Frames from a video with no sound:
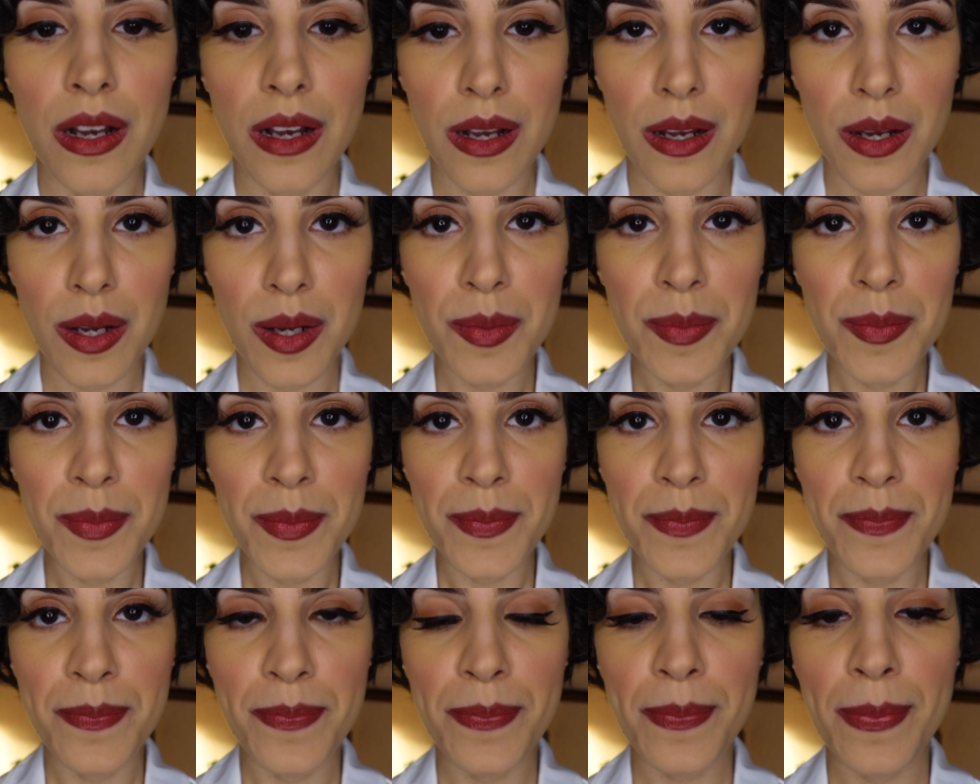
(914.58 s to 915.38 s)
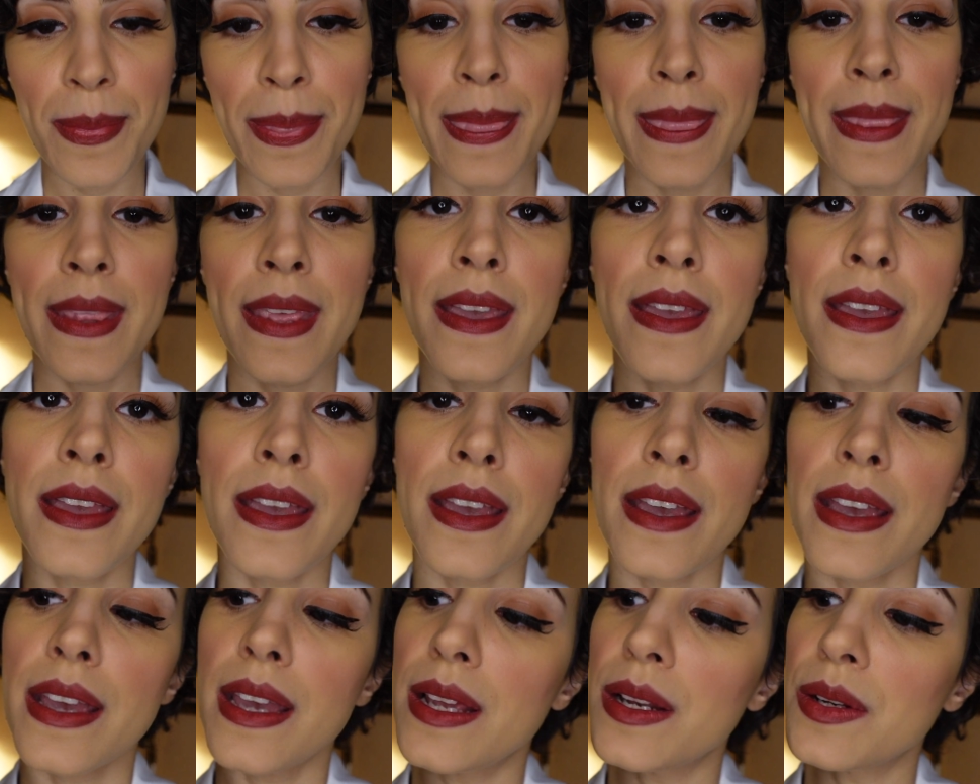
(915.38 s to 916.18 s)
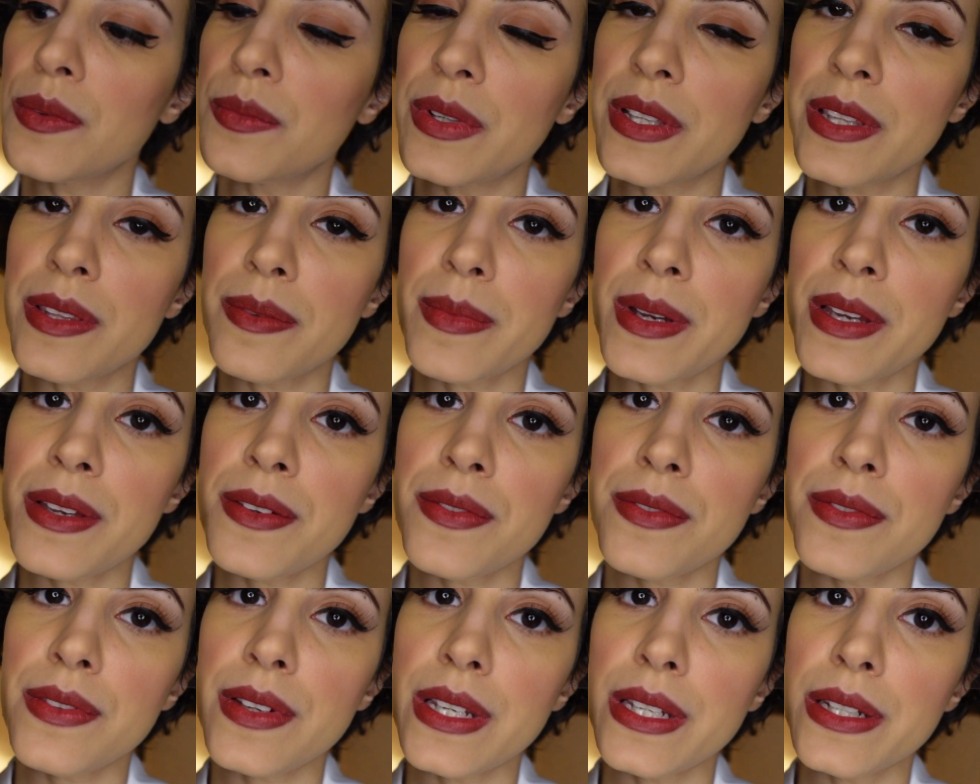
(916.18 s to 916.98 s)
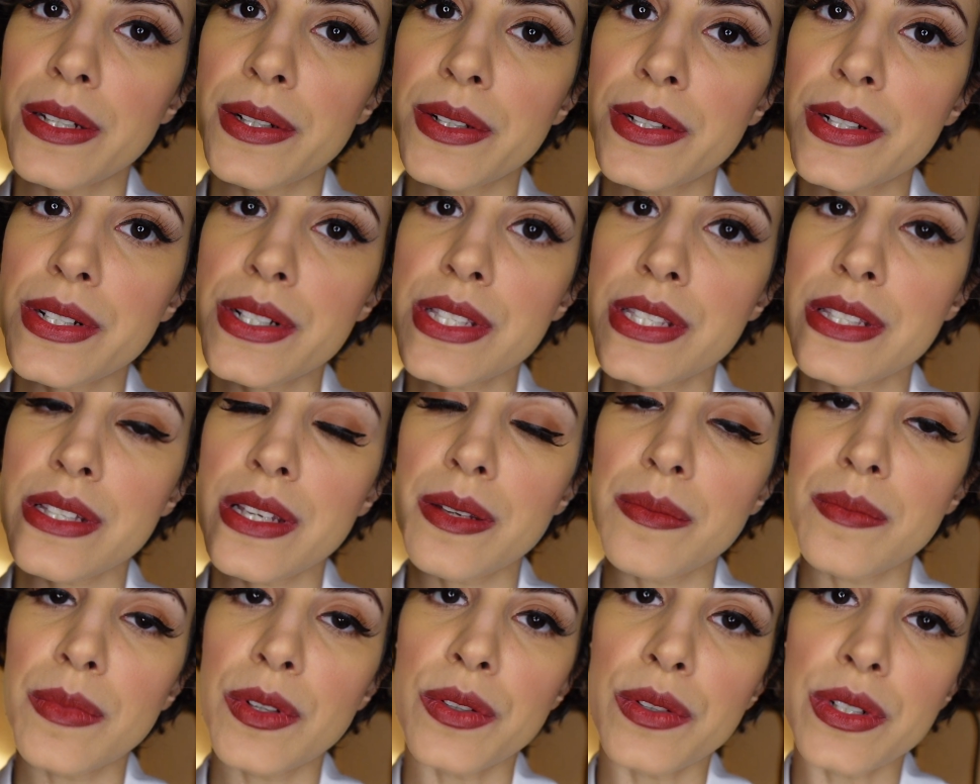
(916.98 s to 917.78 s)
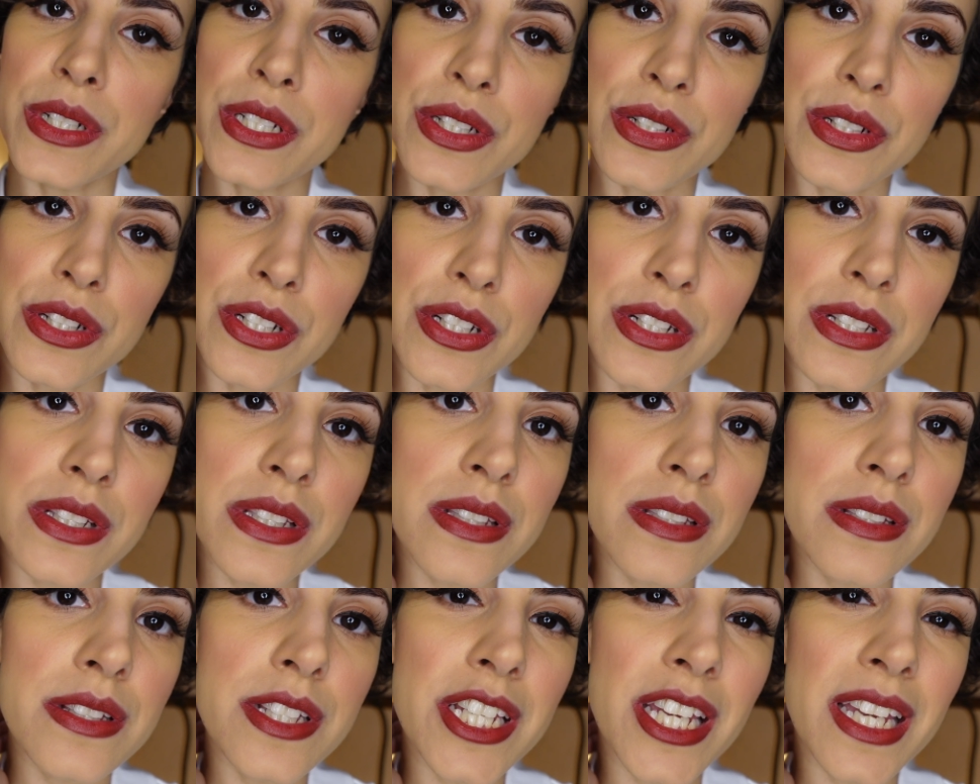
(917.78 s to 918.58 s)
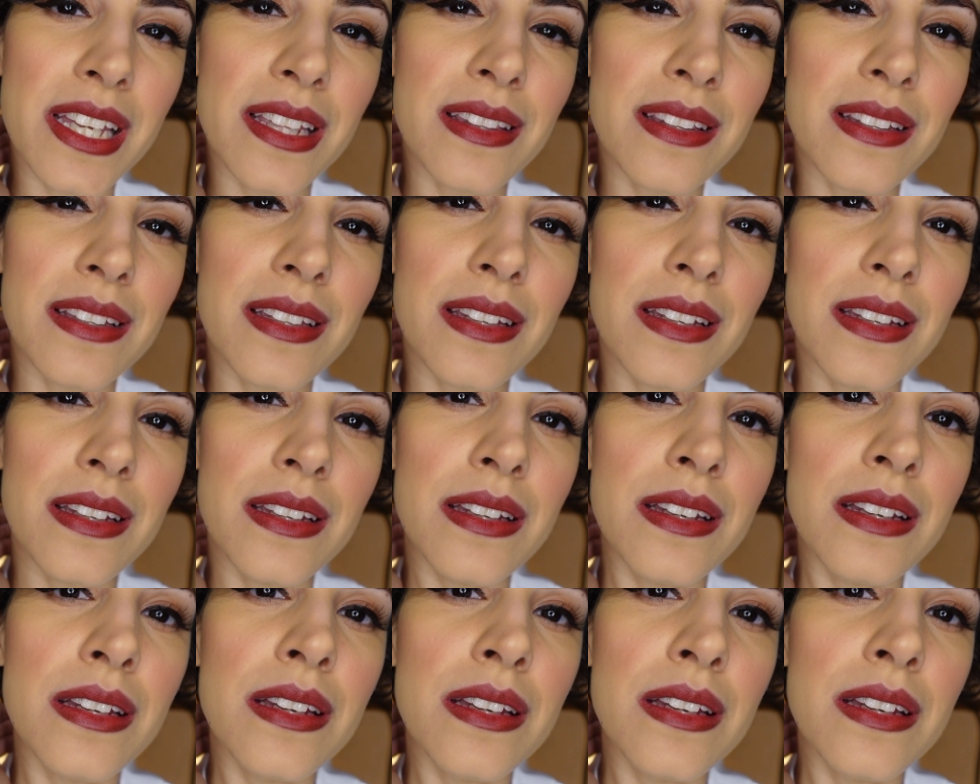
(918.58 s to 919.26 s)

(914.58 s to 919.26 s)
up. And with my fingers, I'm going to just gently